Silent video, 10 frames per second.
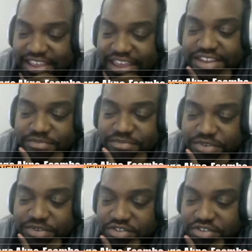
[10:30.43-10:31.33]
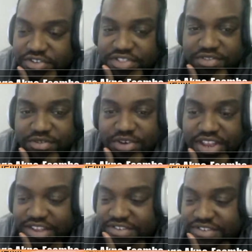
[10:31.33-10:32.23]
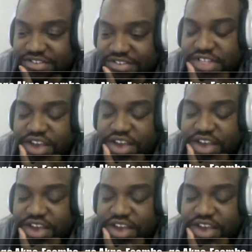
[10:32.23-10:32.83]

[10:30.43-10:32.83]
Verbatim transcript: previews in 3D, just for that yeah. reason.